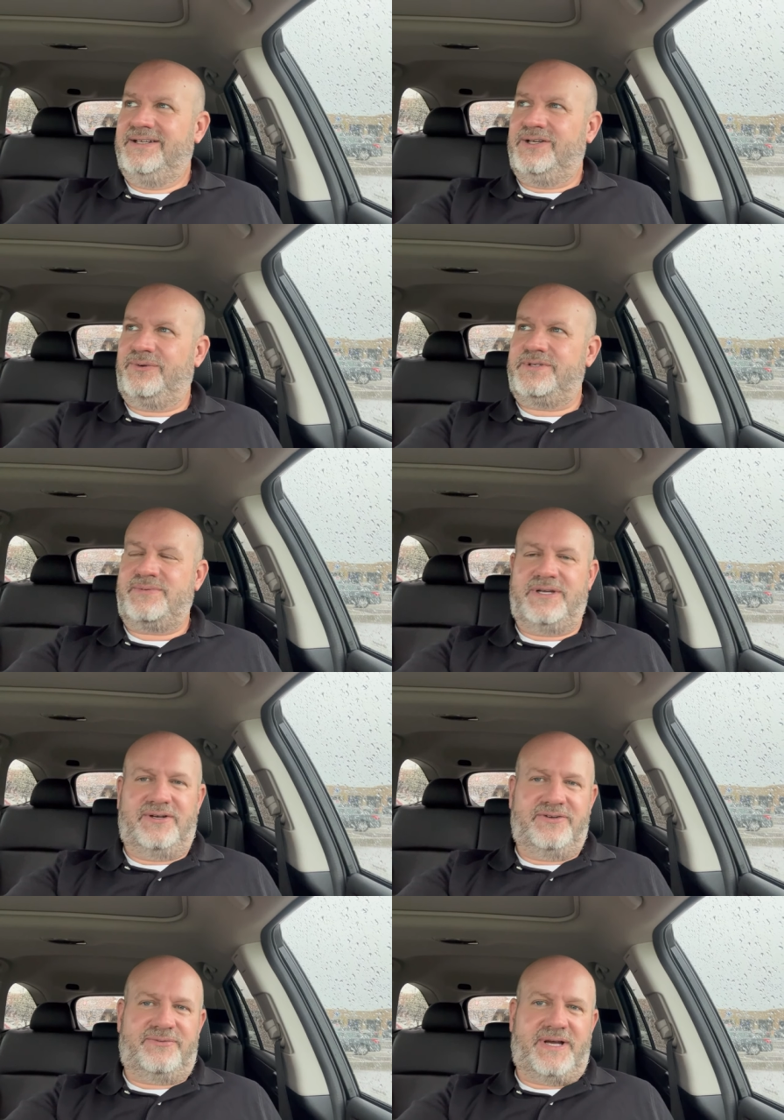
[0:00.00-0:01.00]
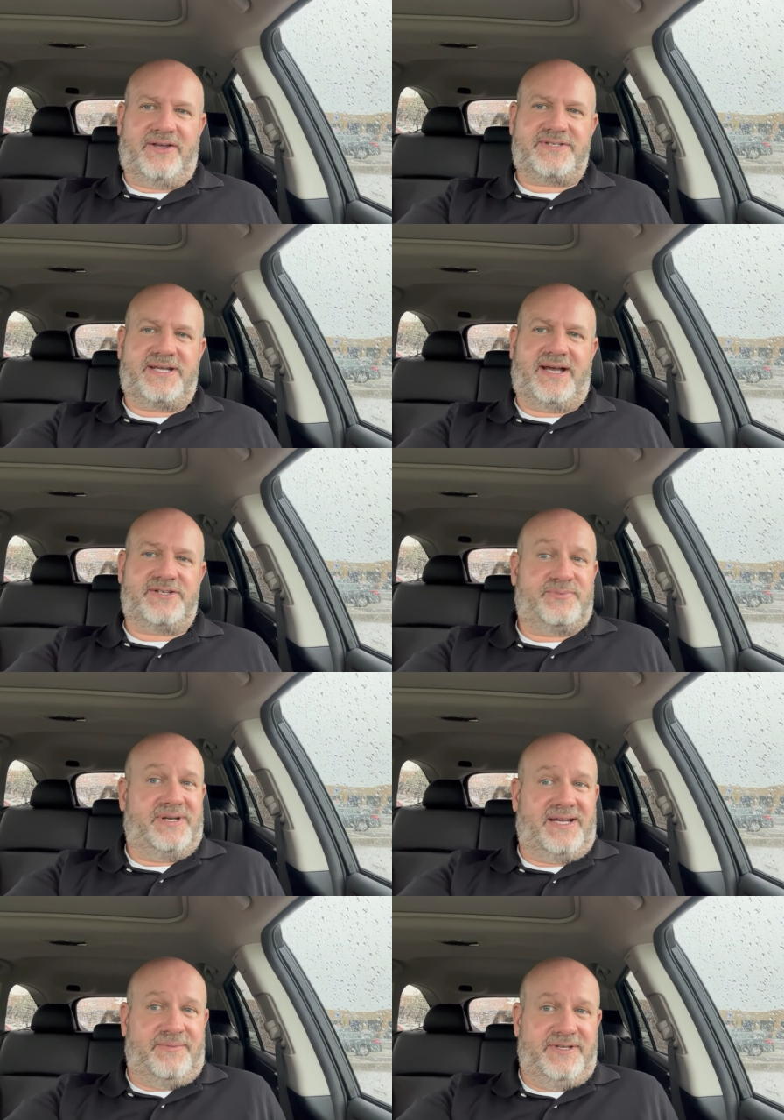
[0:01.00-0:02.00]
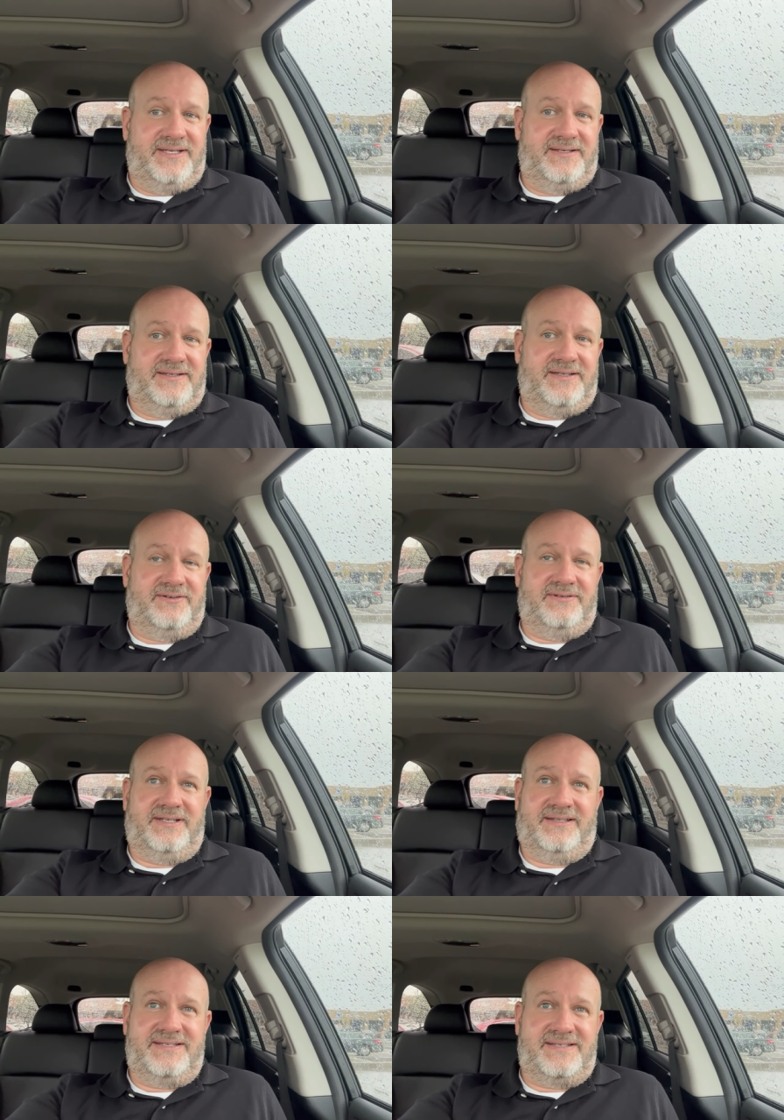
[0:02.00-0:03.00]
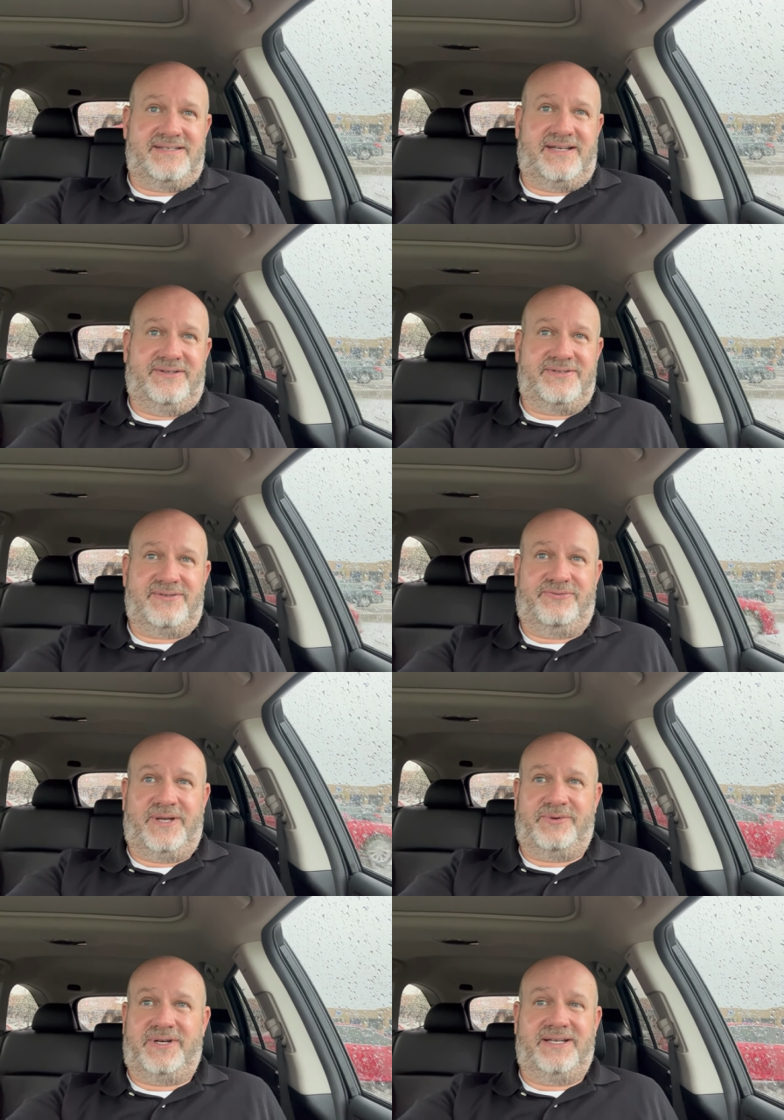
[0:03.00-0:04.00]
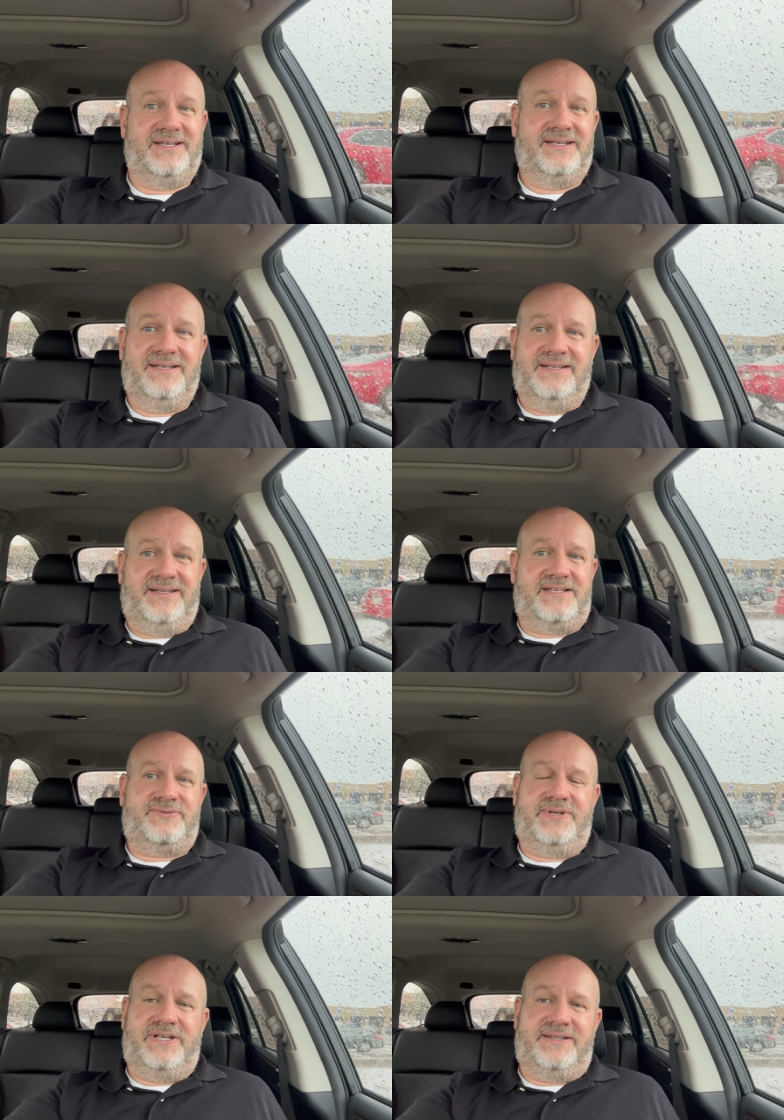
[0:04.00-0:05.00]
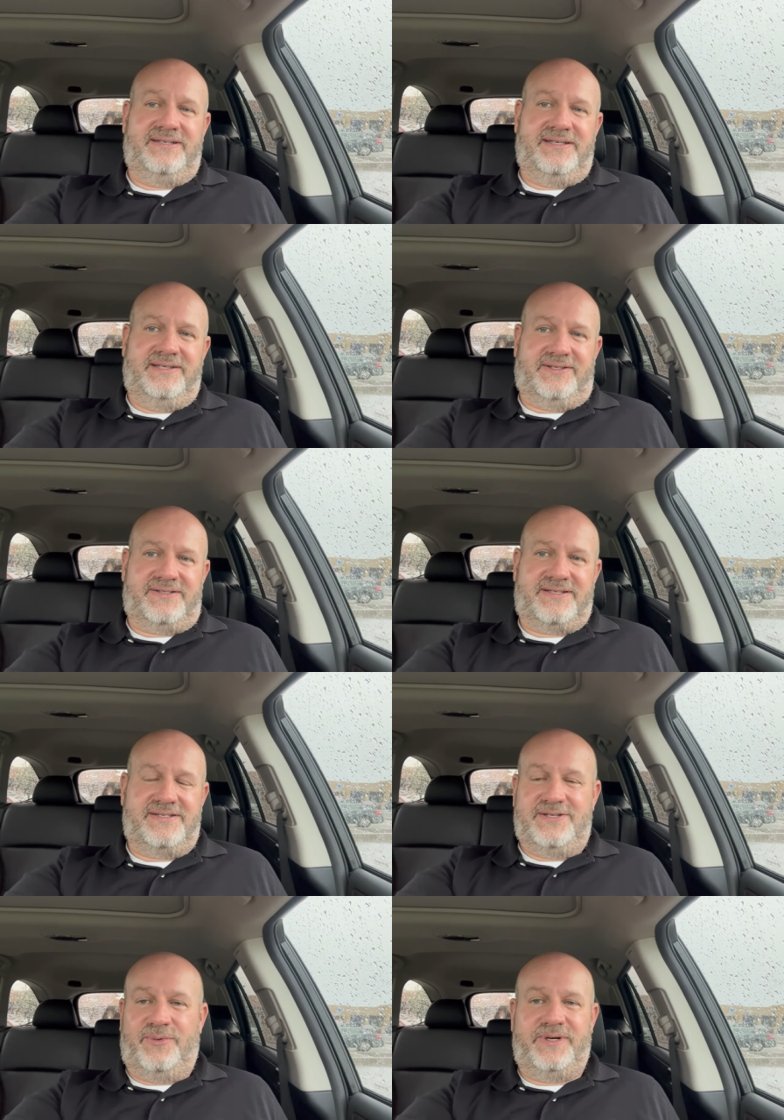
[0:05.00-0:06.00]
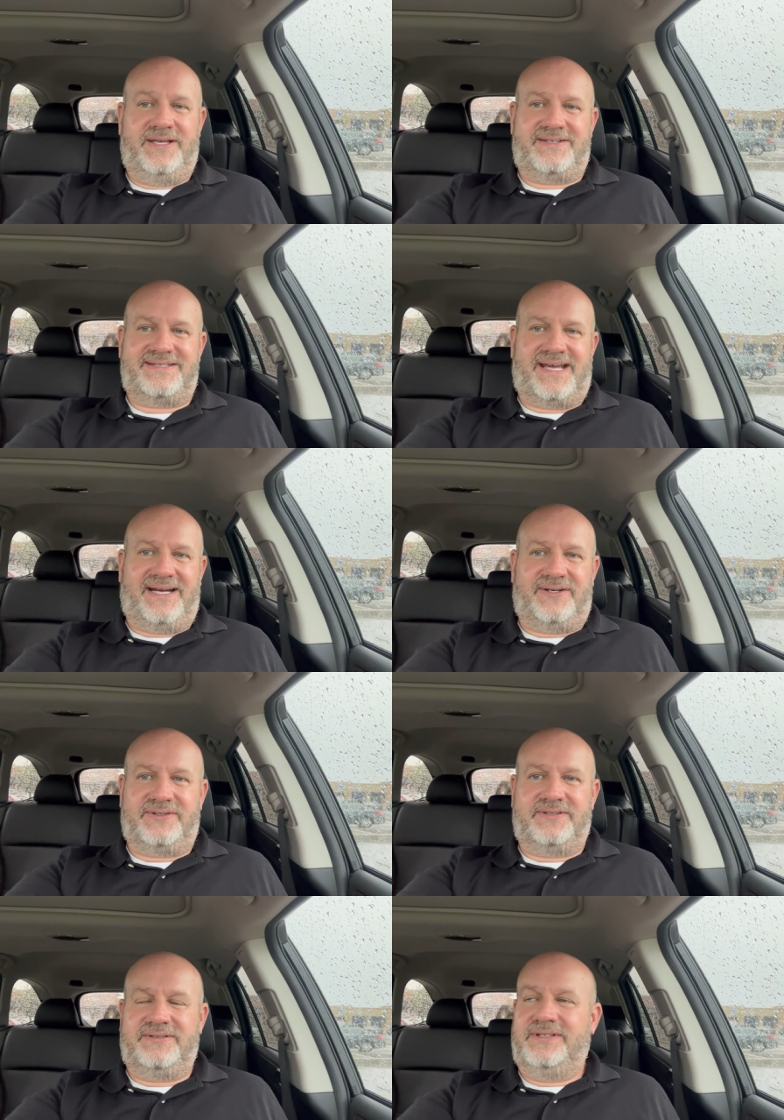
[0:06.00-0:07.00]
No one wants to be going from house to house. But I mean, in, at least in St. Louis in February, that's where you get the deals because nobody else is out.